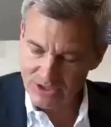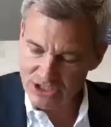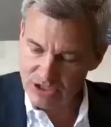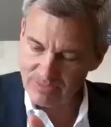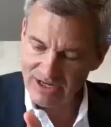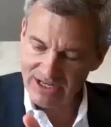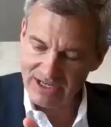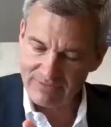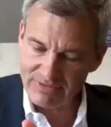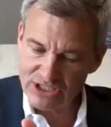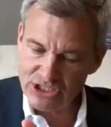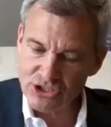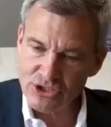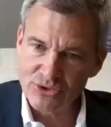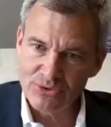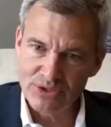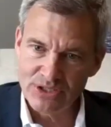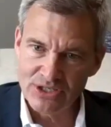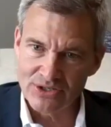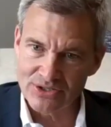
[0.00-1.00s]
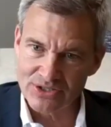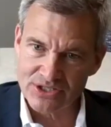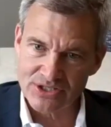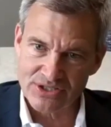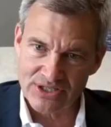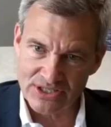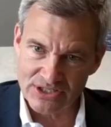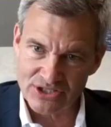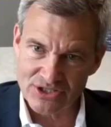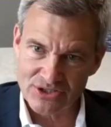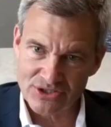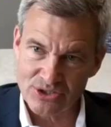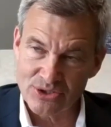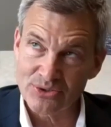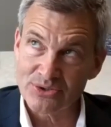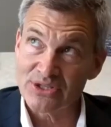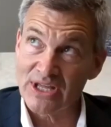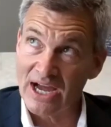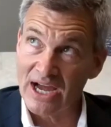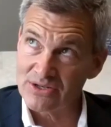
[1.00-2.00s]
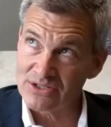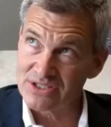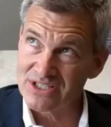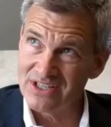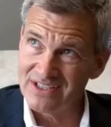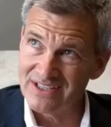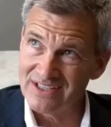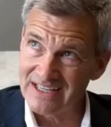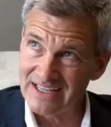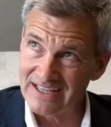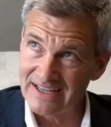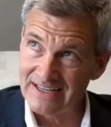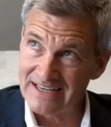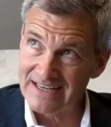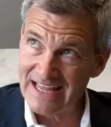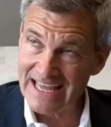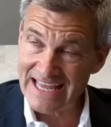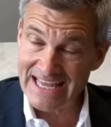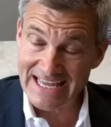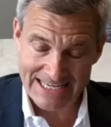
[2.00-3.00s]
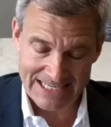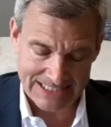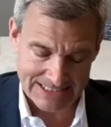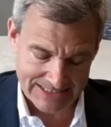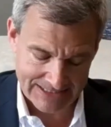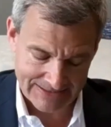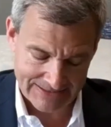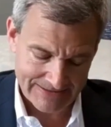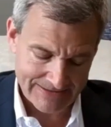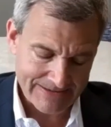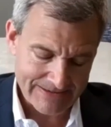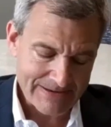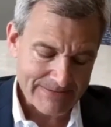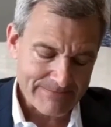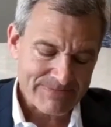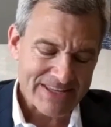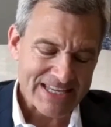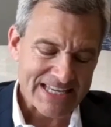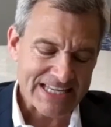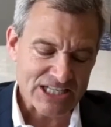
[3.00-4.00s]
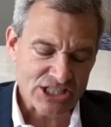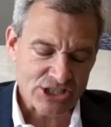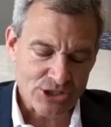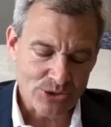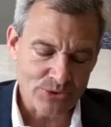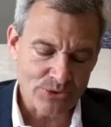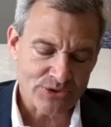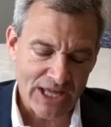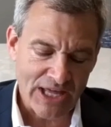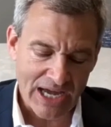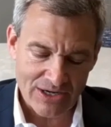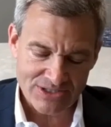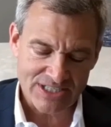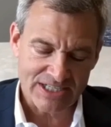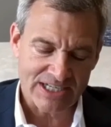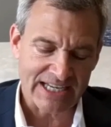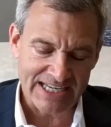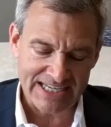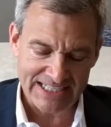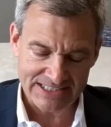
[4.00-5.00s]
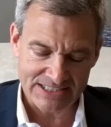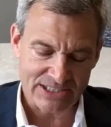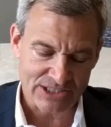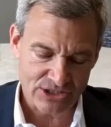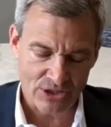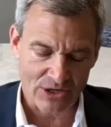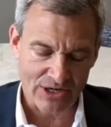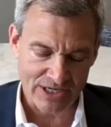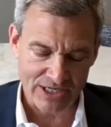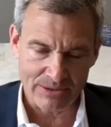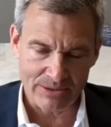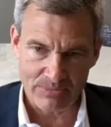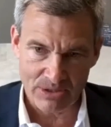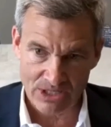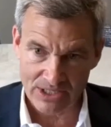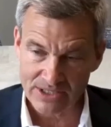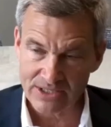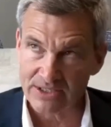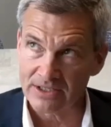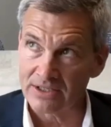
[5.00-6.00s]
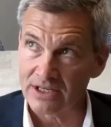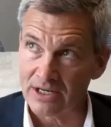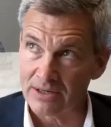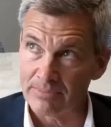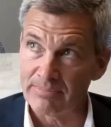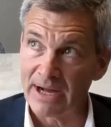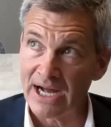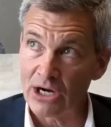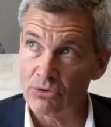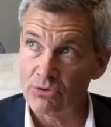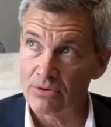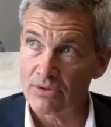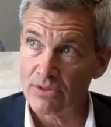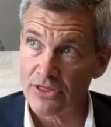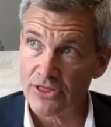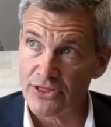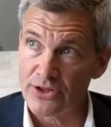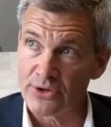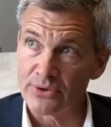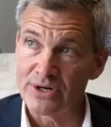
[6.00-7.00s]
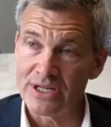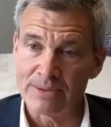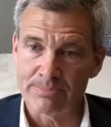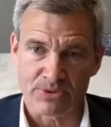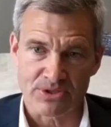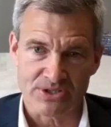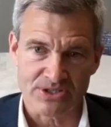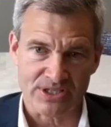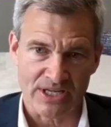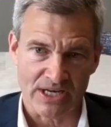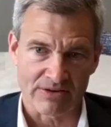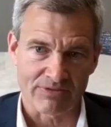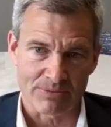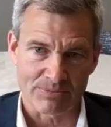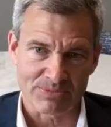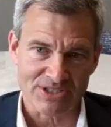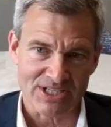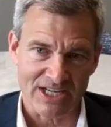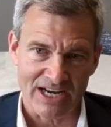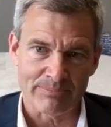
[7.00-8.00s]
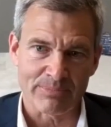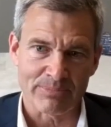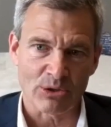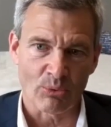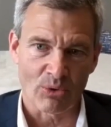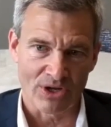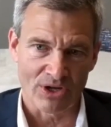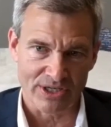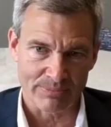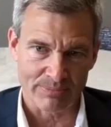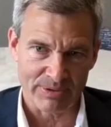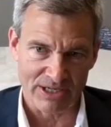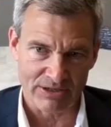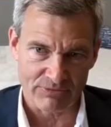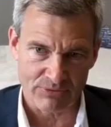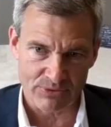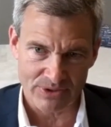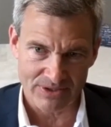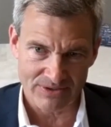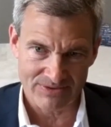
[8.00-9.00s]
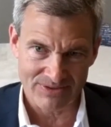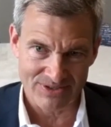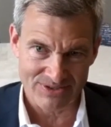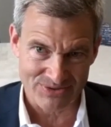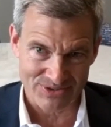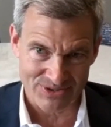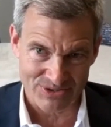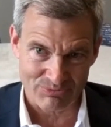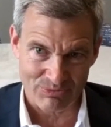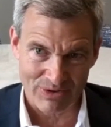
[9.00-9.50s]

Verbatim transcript: that question about every two years since 2008. In 2008, the target market, about 30% of them said I'd be willing to pay for it. This